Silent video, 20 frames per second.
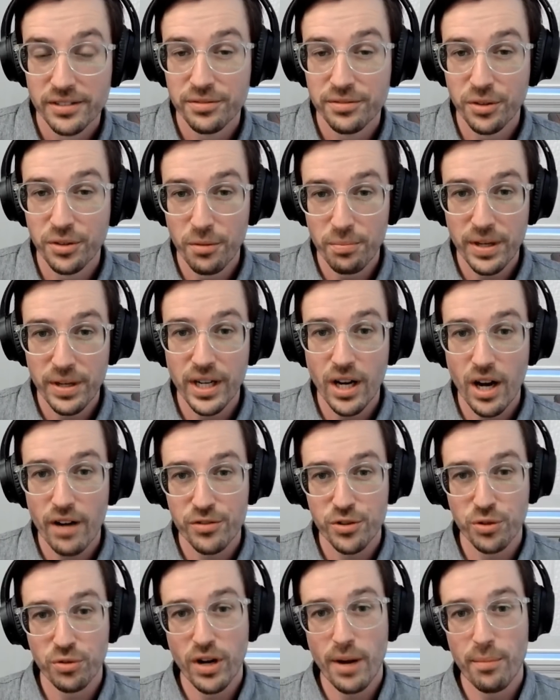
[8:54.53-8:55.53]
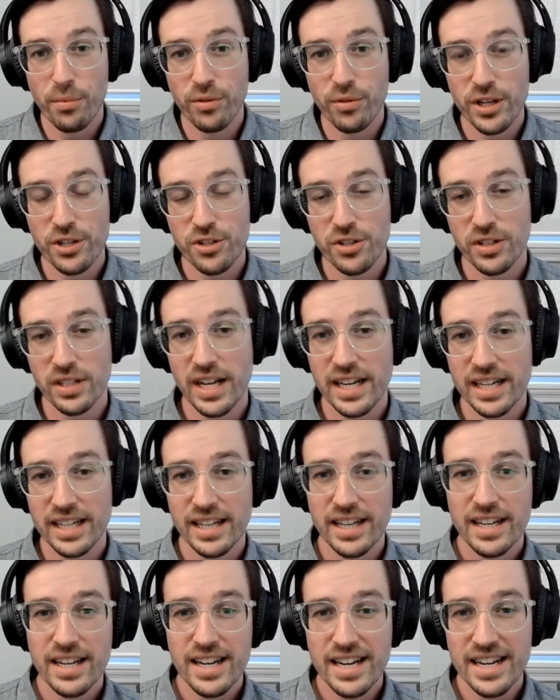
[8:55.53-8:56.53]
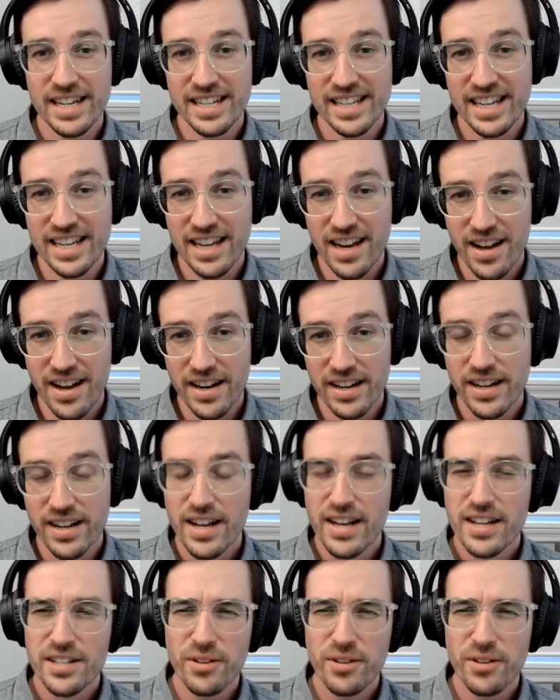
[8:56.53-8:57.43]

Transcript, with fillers: for a big offshore operation like in Guyana.